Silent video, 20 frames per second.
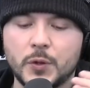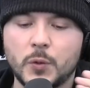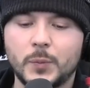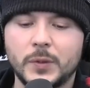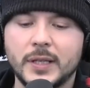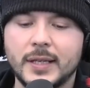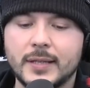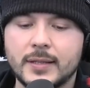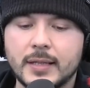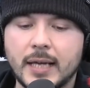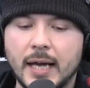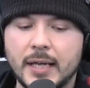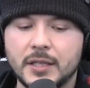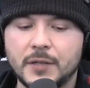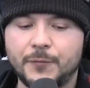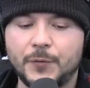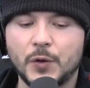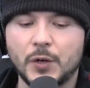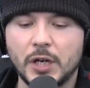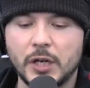please,
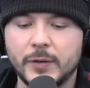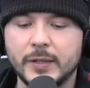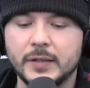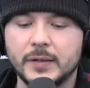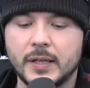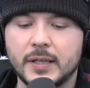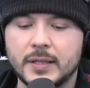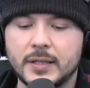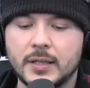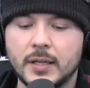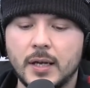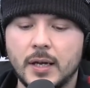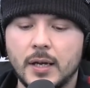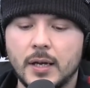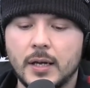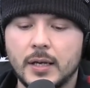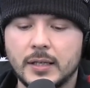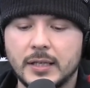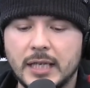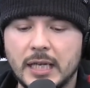guys, if you're hearing this,
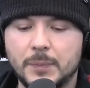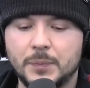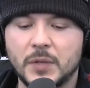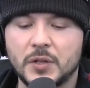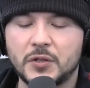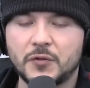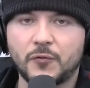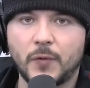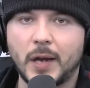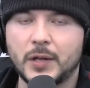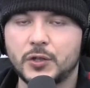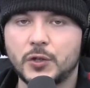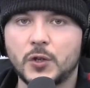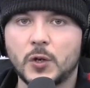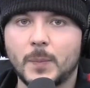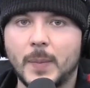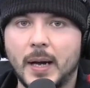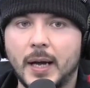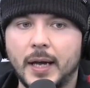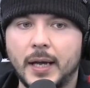keep this fresh in
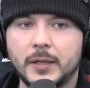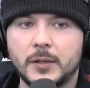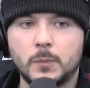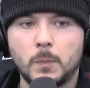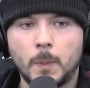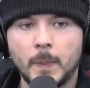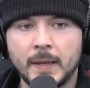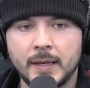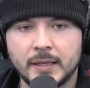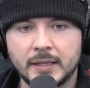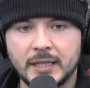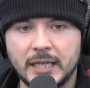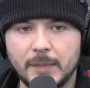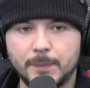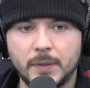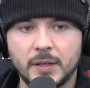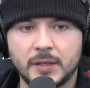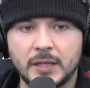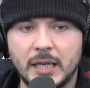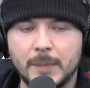your mind.
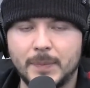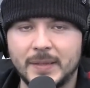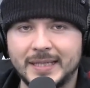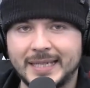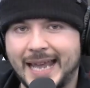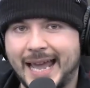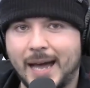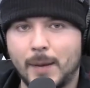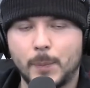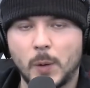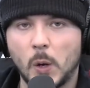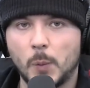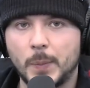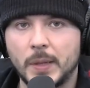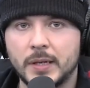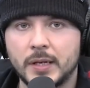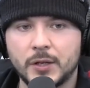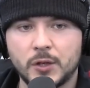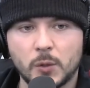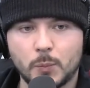Keep a tab
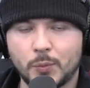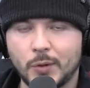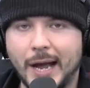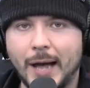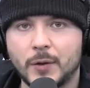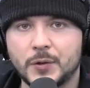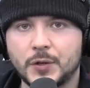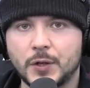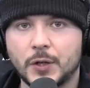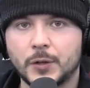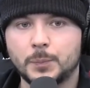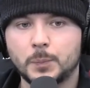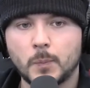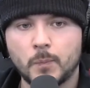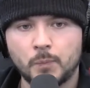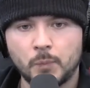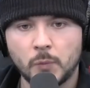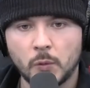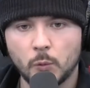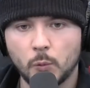open in your browser
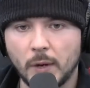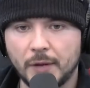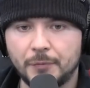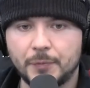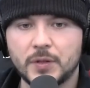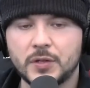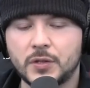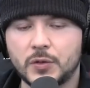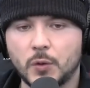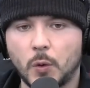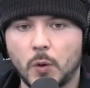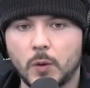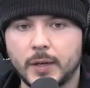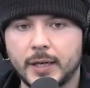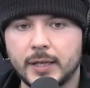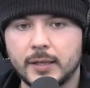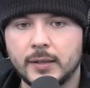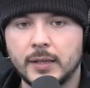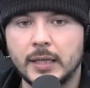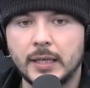with the
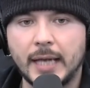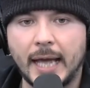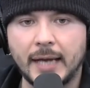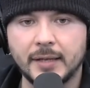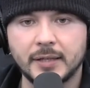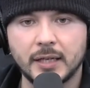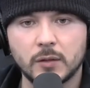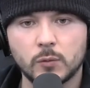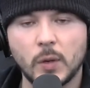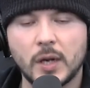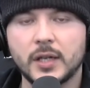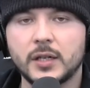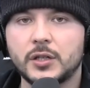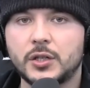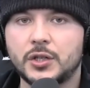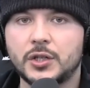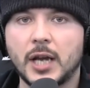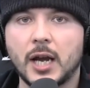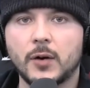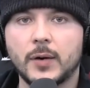story, and get ready to
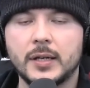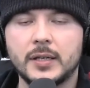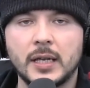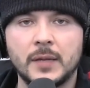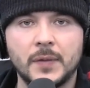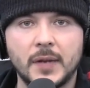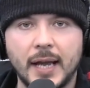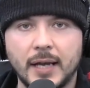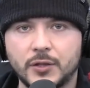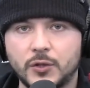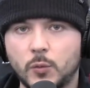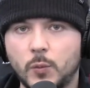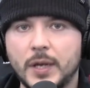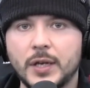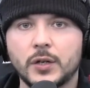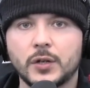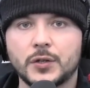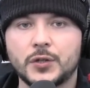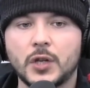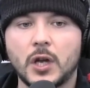share it in the next
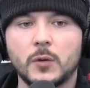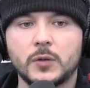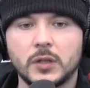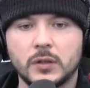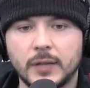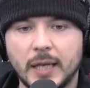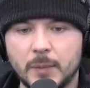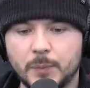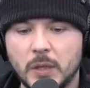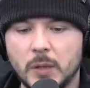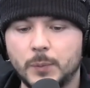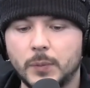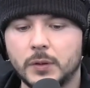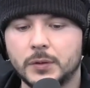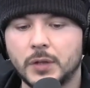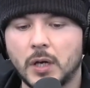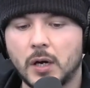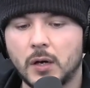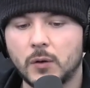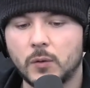week or so to let people
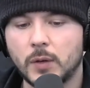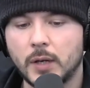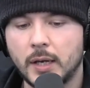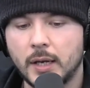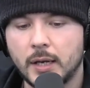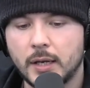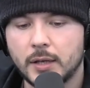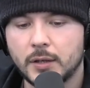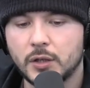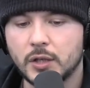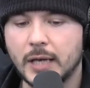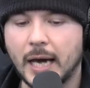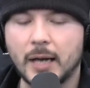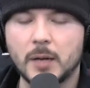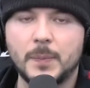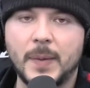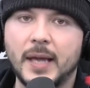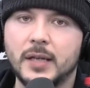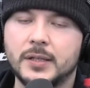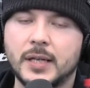know you got
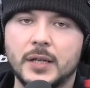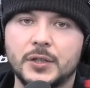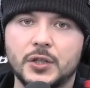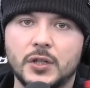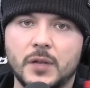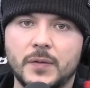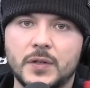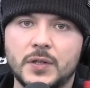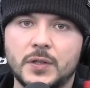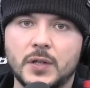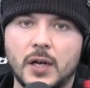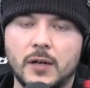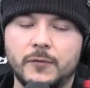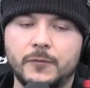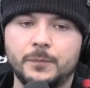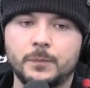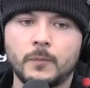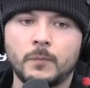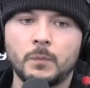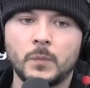to pay attention to this
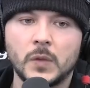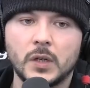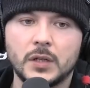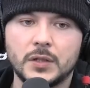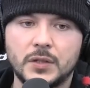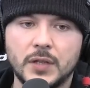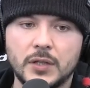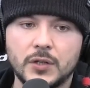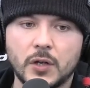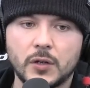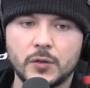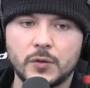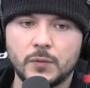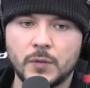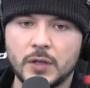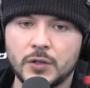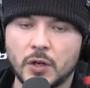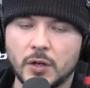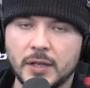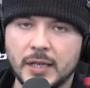stuff. Because these
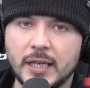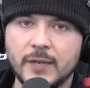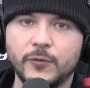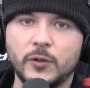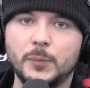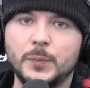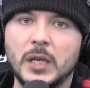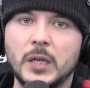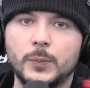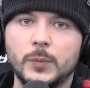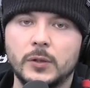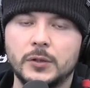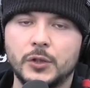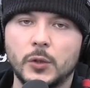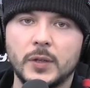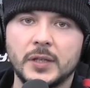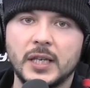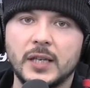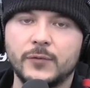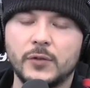are evil people
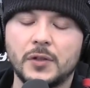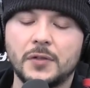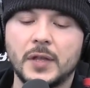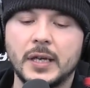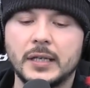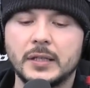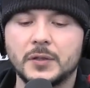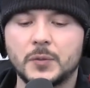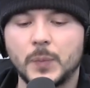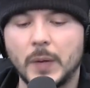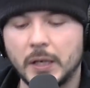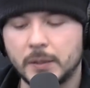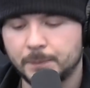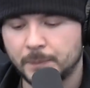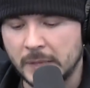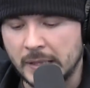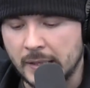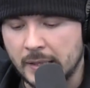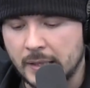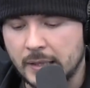doing evil things.
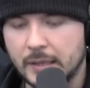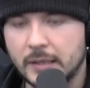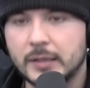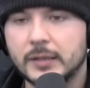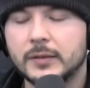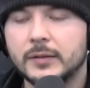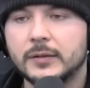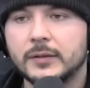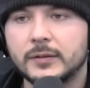But one last thing.